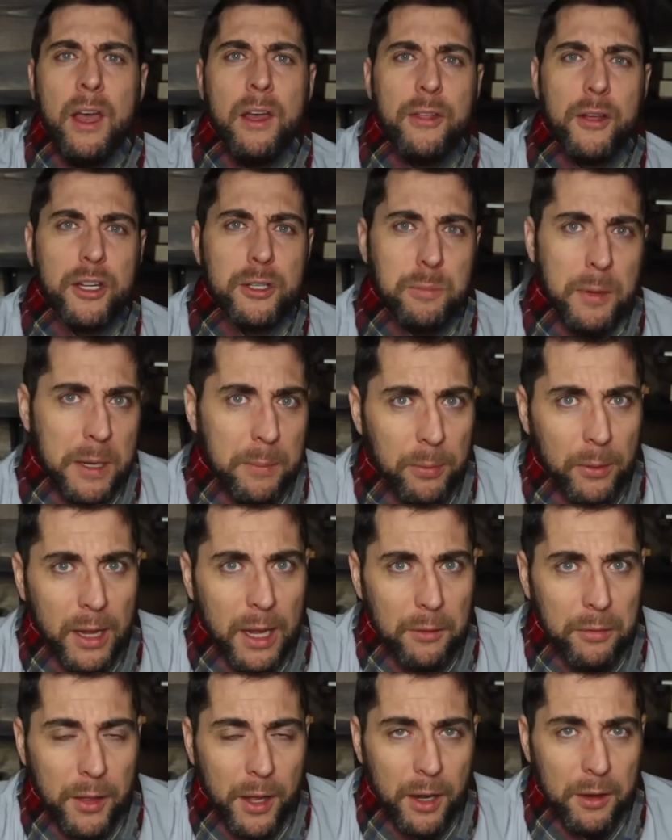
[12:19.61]
there's people
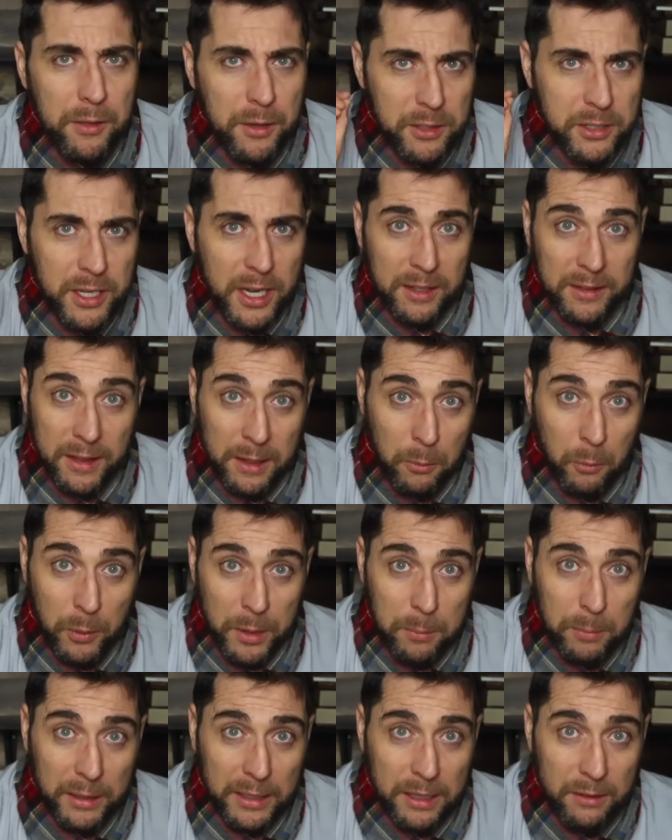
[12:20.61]
out there, they're saying that
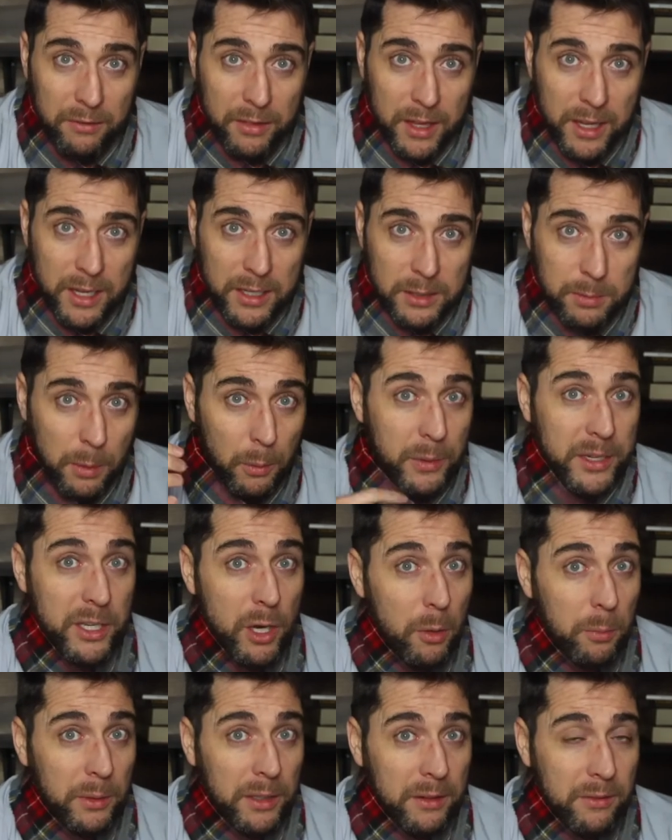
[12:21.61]
we believe this, but we
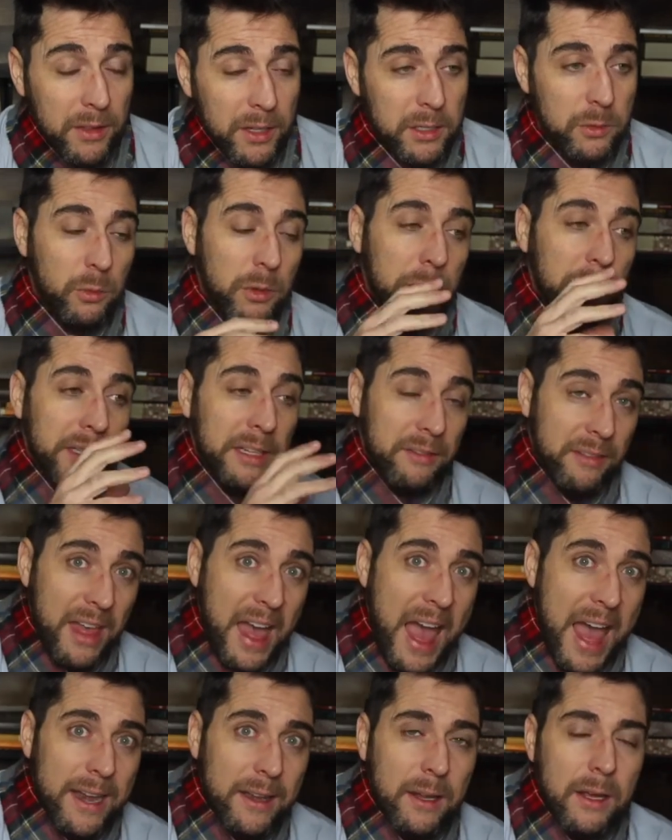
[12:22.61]
don't believe this. We believe
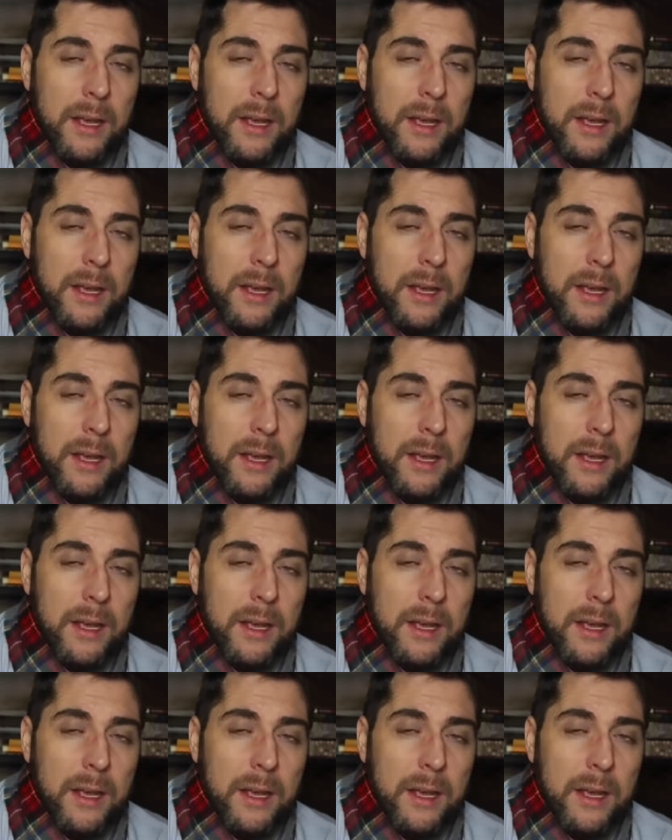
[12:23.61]
that.